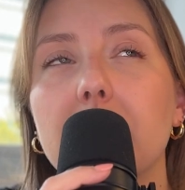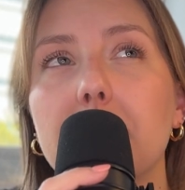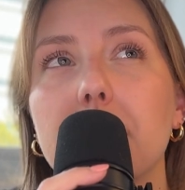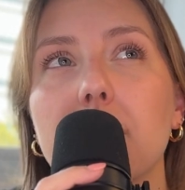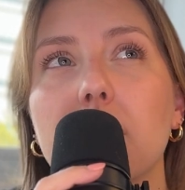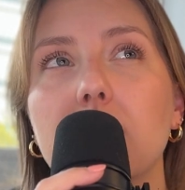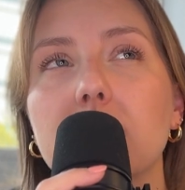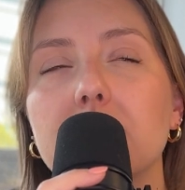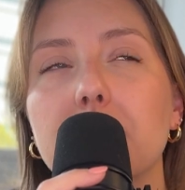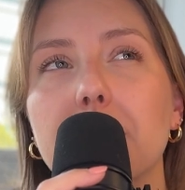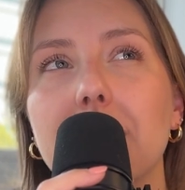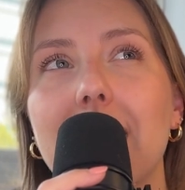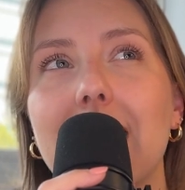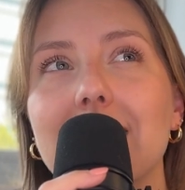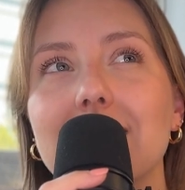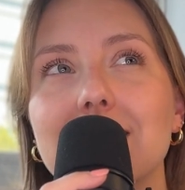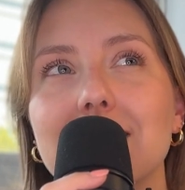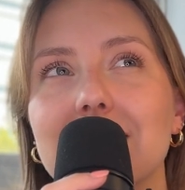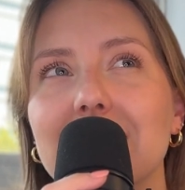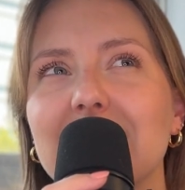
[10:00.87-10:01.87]
all the
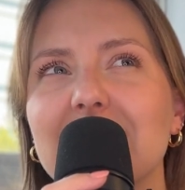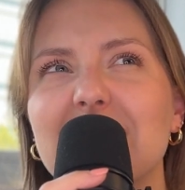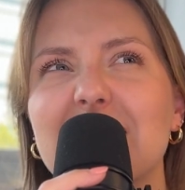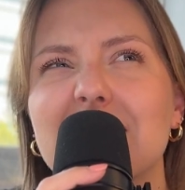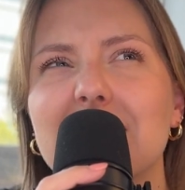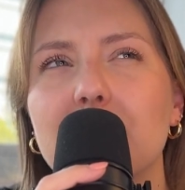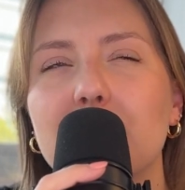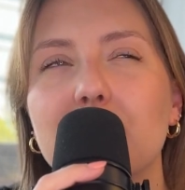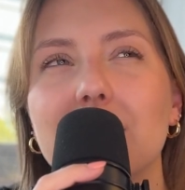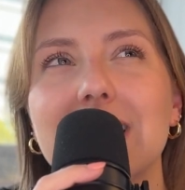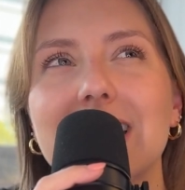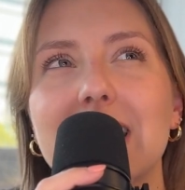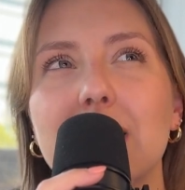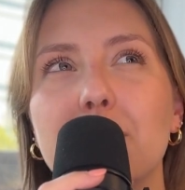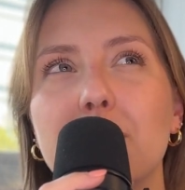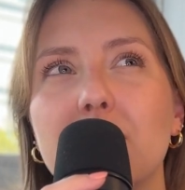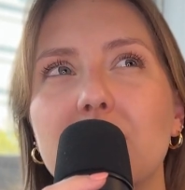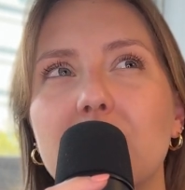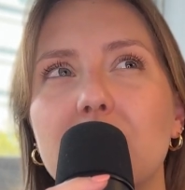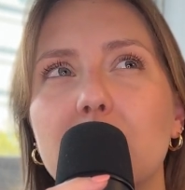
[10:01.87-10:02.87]
plastic that we keep
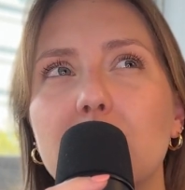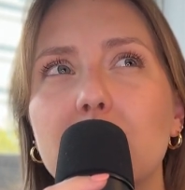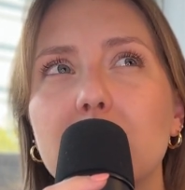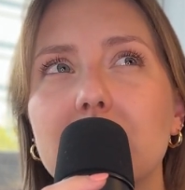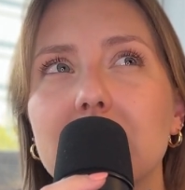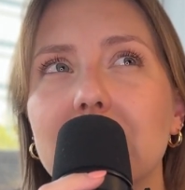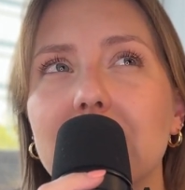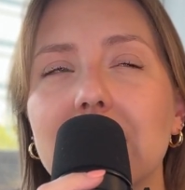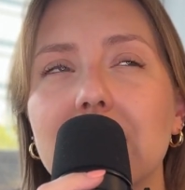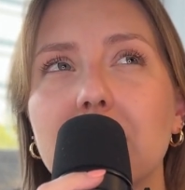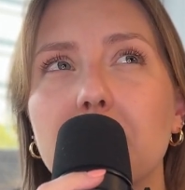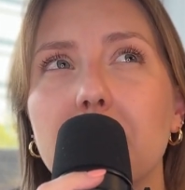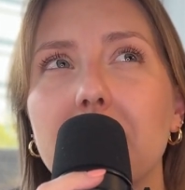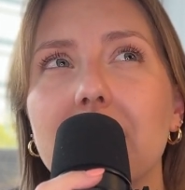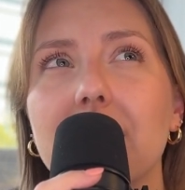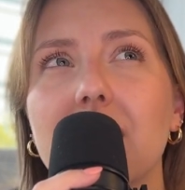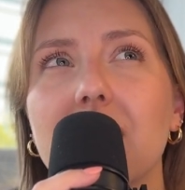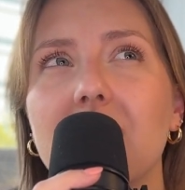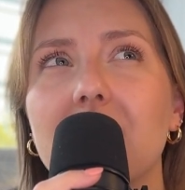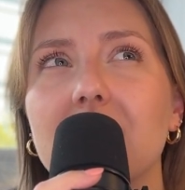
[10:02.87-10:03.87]
using
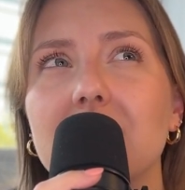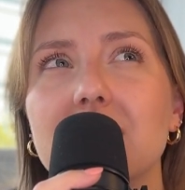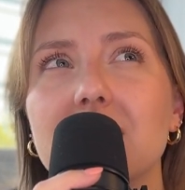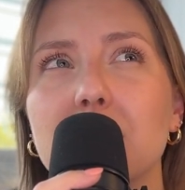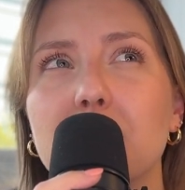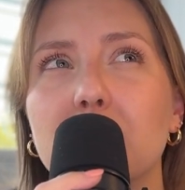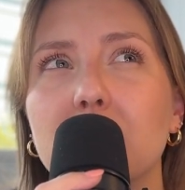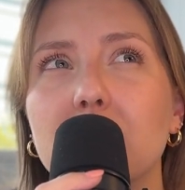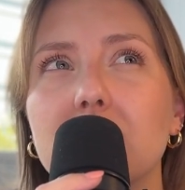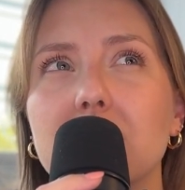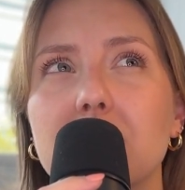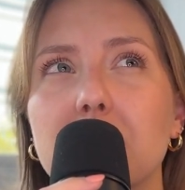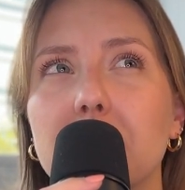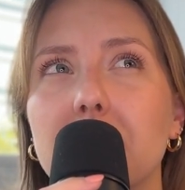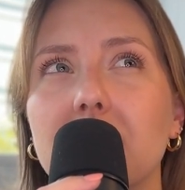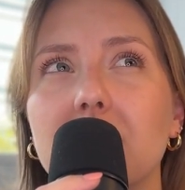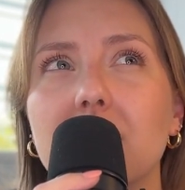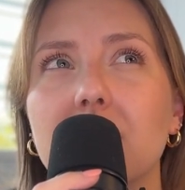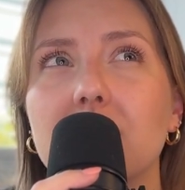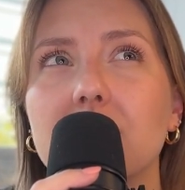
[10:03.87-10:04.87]
because the
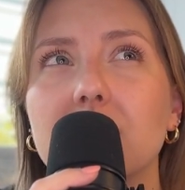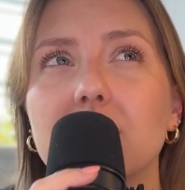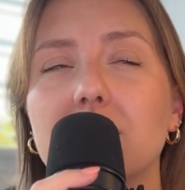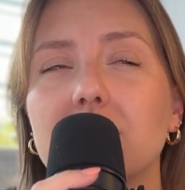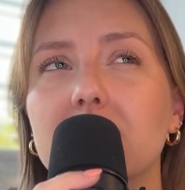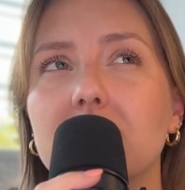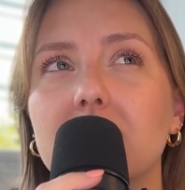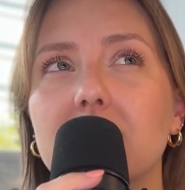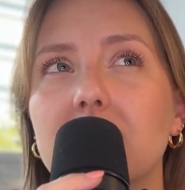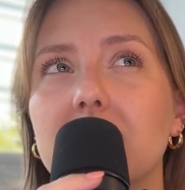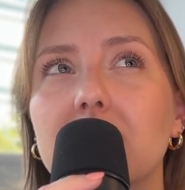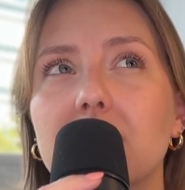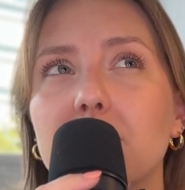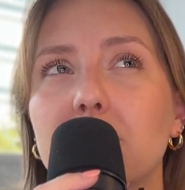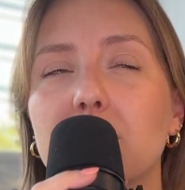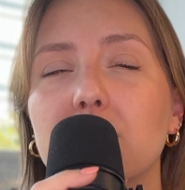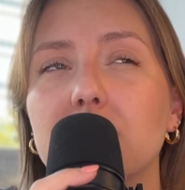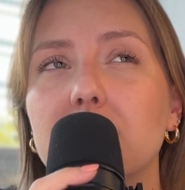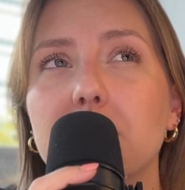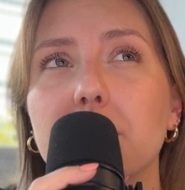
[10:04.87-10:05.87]
multi-million
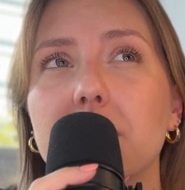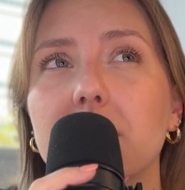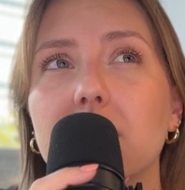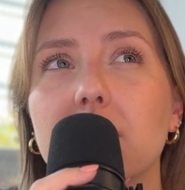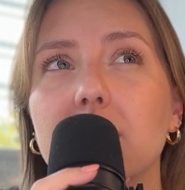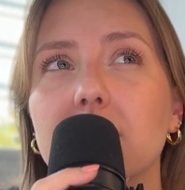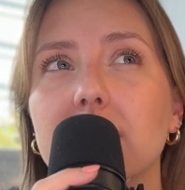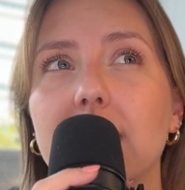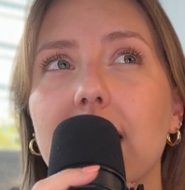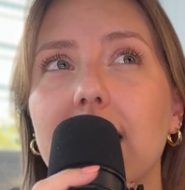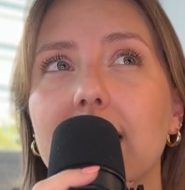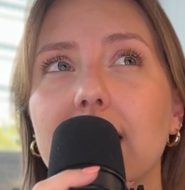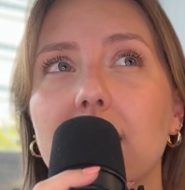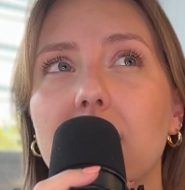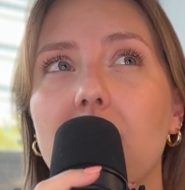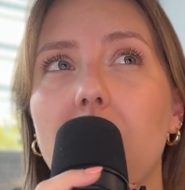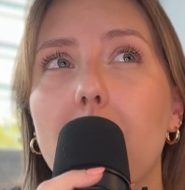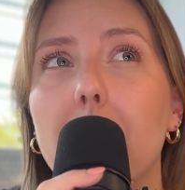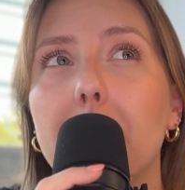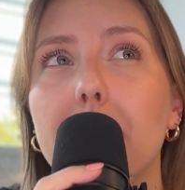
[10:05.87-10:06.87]
like
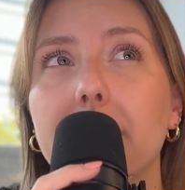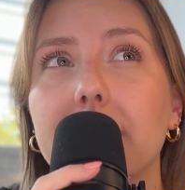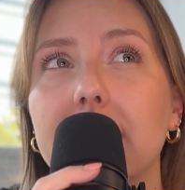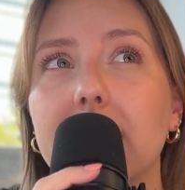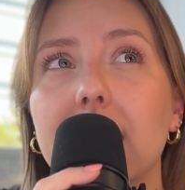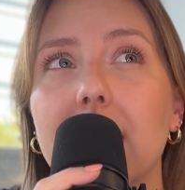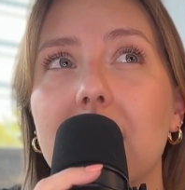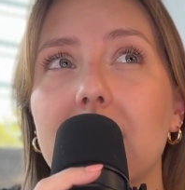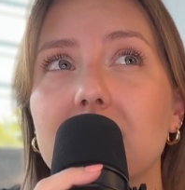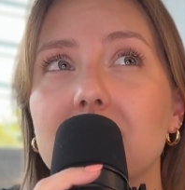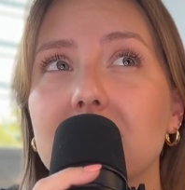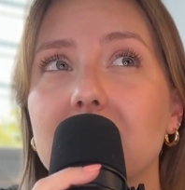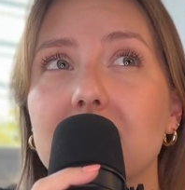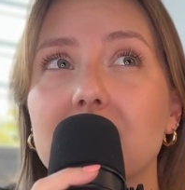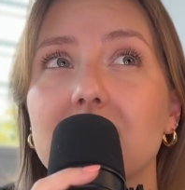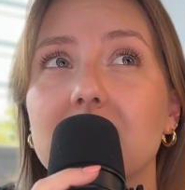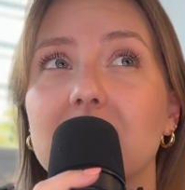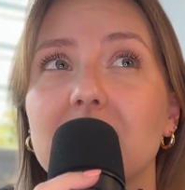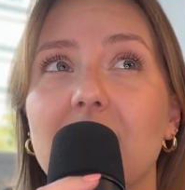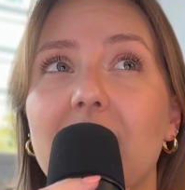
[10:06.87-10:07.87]
company as
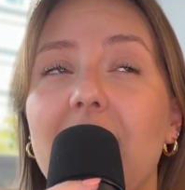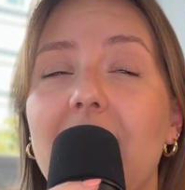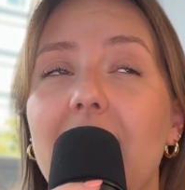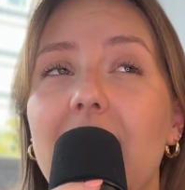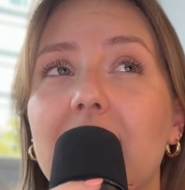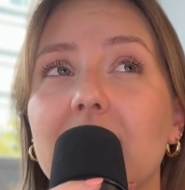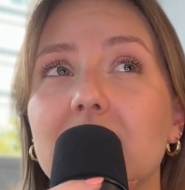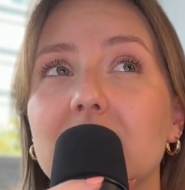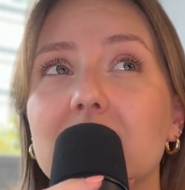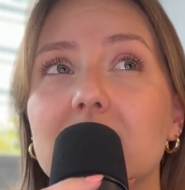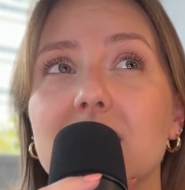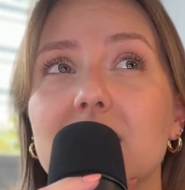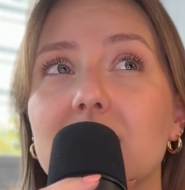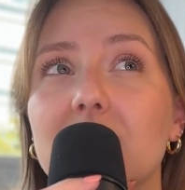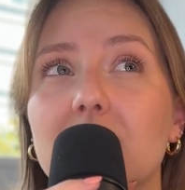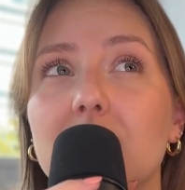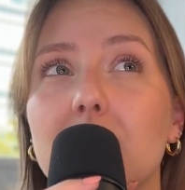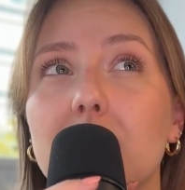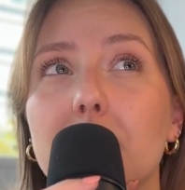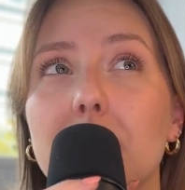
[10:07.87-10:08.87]
Nestle is,
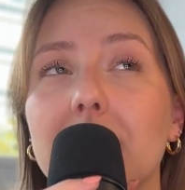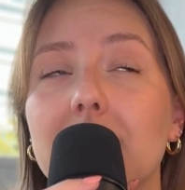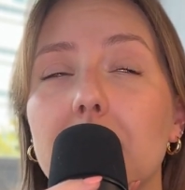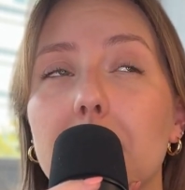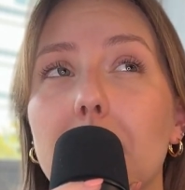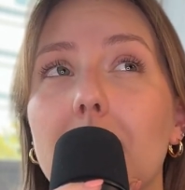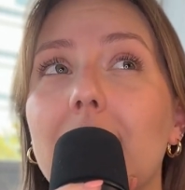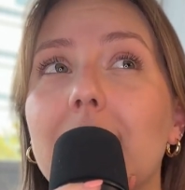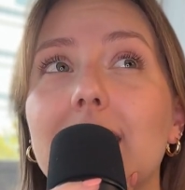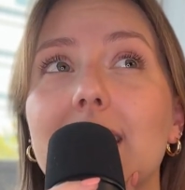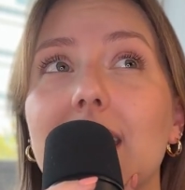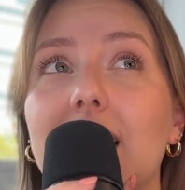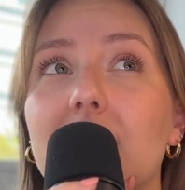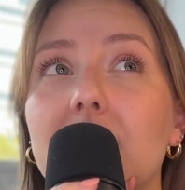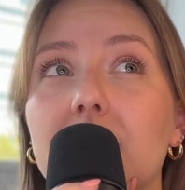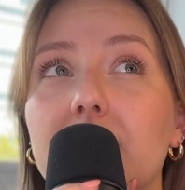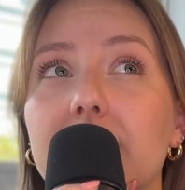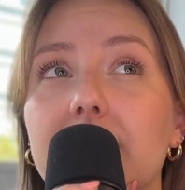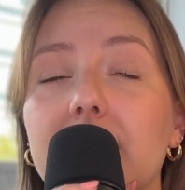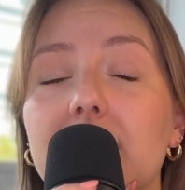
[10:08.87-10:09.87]
making money out
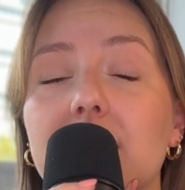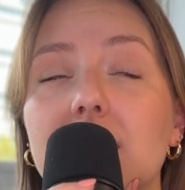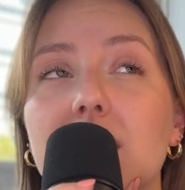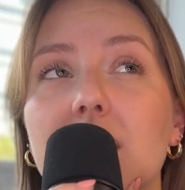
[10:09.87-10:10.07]
of it.